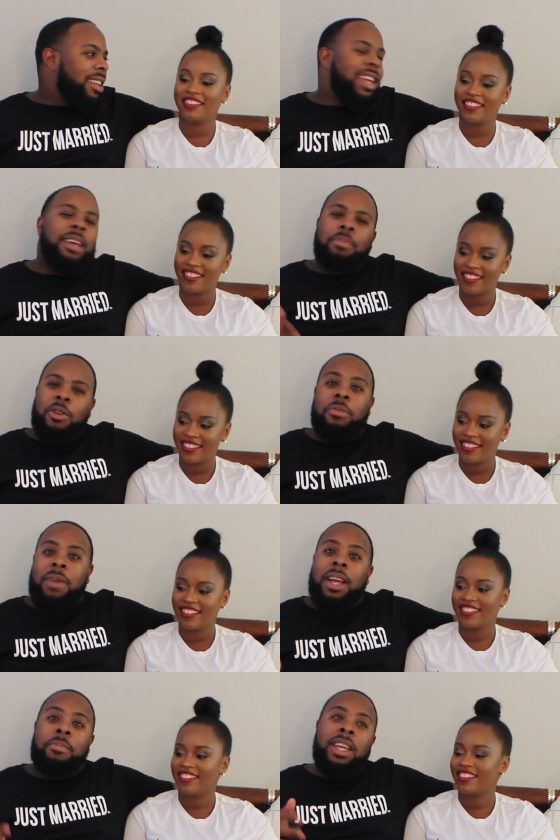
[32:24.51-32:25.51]
Speaker 1: take Bro the
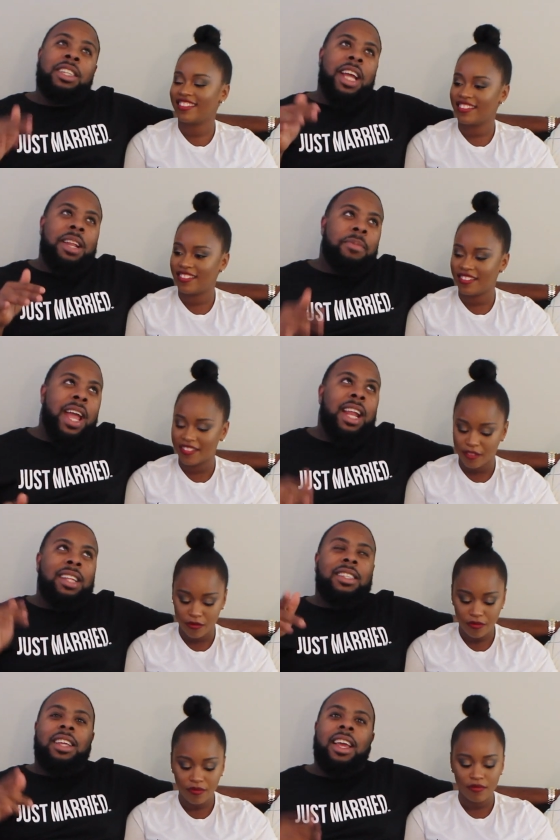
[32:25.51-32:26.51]
Man. Me, Jay Man, and
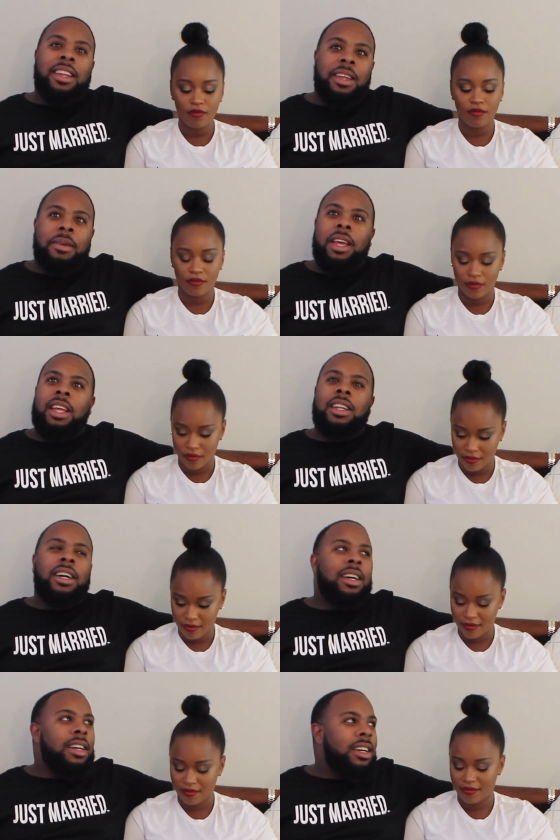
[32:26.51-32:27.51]
and, and
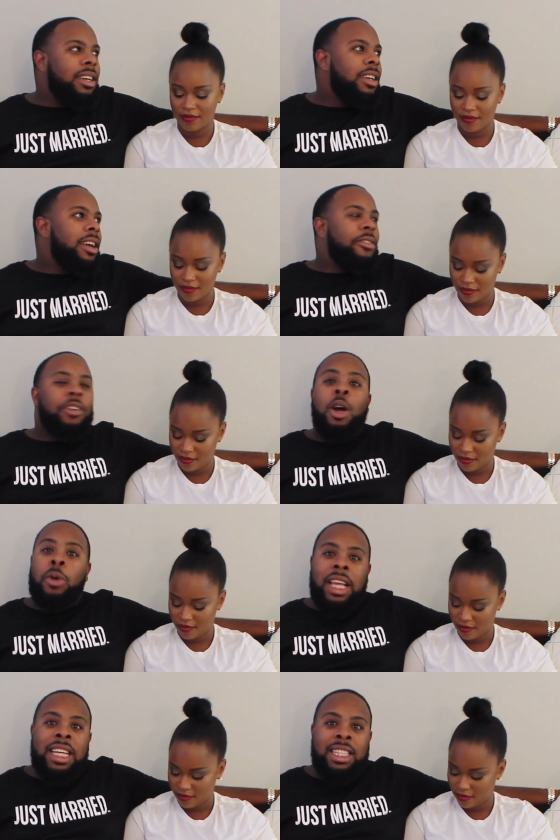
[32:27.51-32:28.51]
uh,
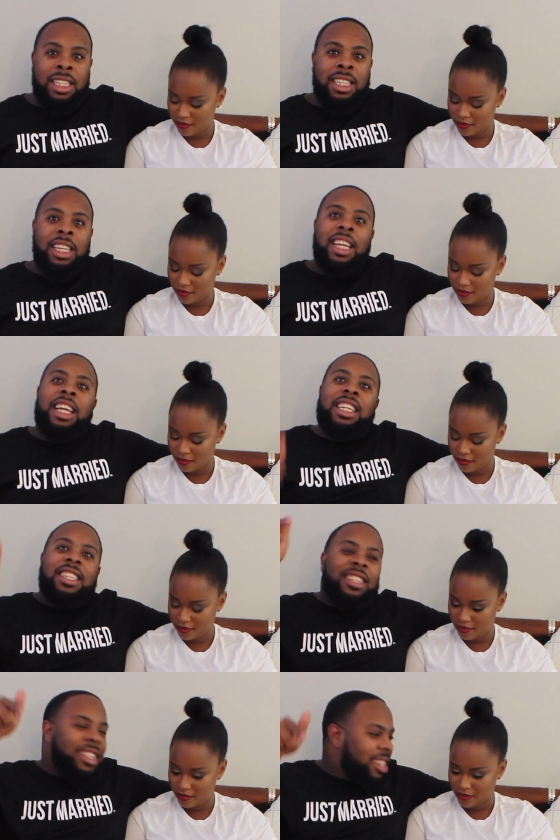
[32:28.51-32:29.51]
Flow Easy
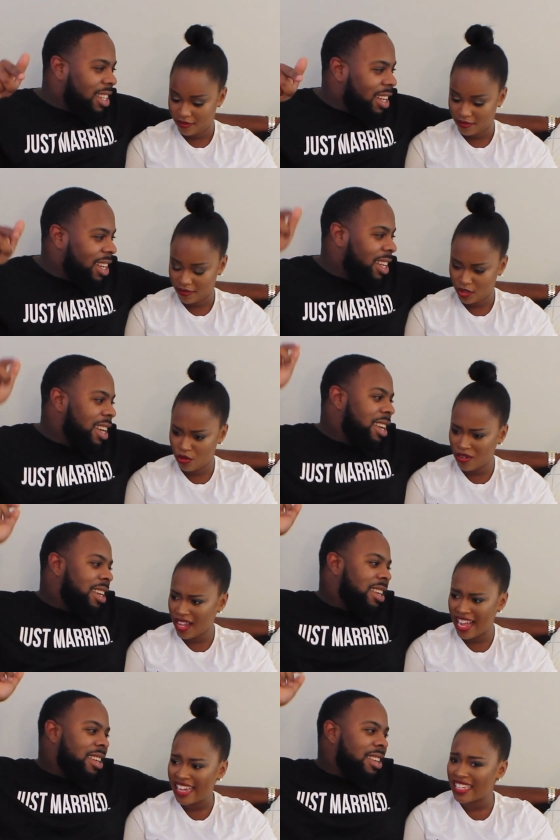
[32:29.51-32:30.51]
took.
Speaker 2: Who
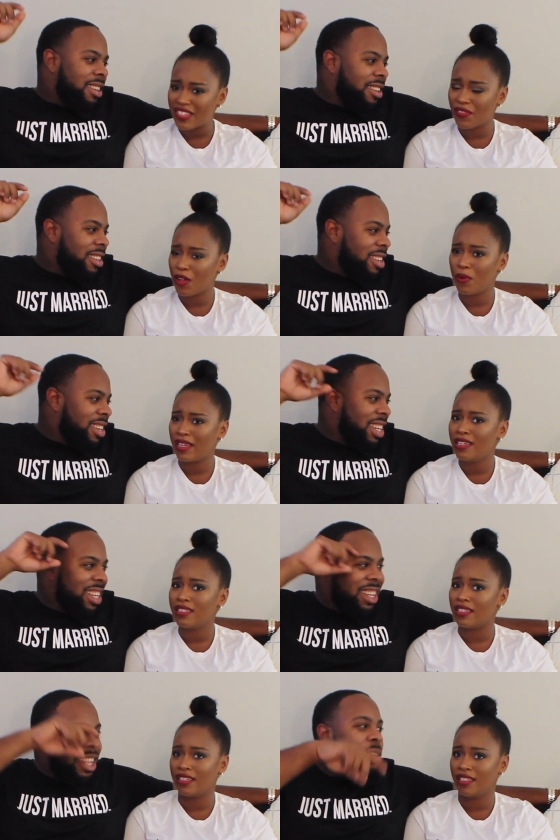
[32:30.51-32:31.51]
the heck is Flow
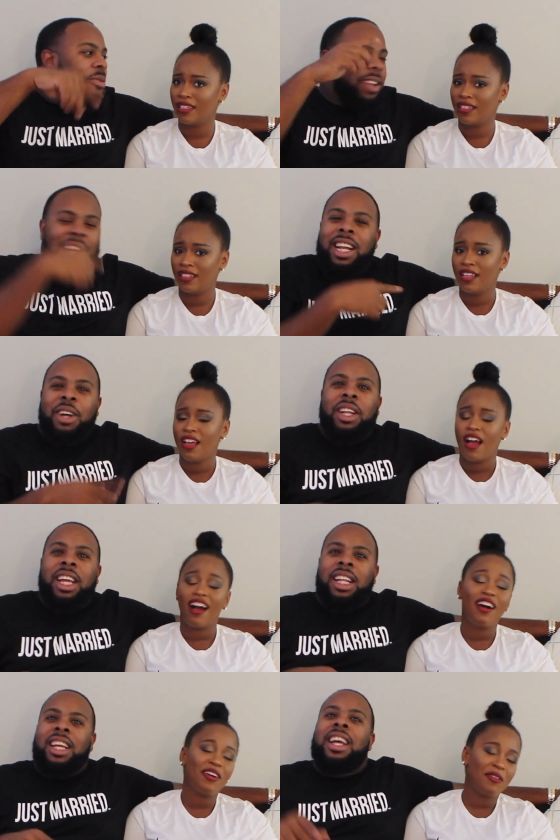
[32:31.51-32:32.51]
Easy?
Speaker 1: You'll figure it out
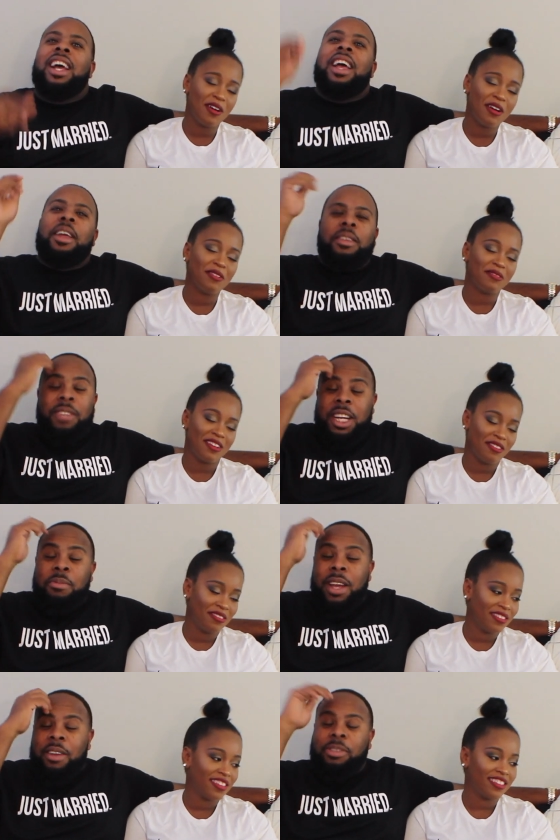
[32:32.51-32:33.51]
later. Oh, oh. oh. Jay
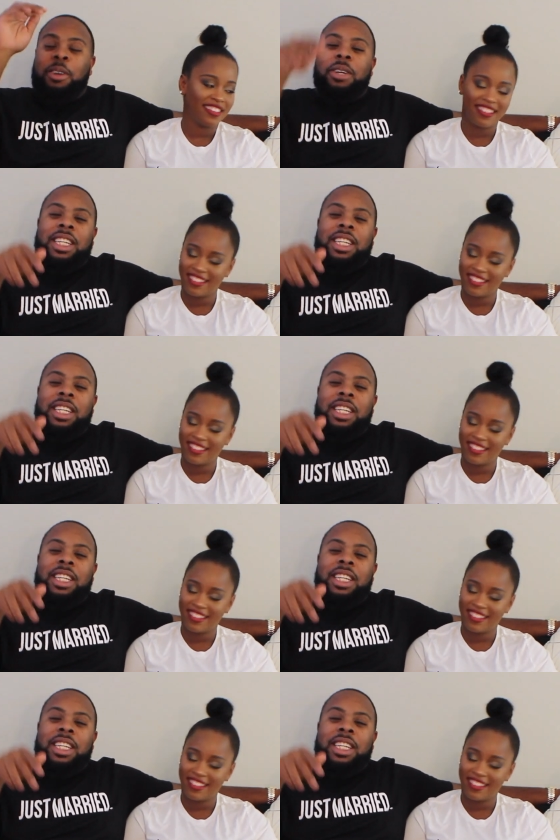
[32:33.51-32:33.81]
Man, Flow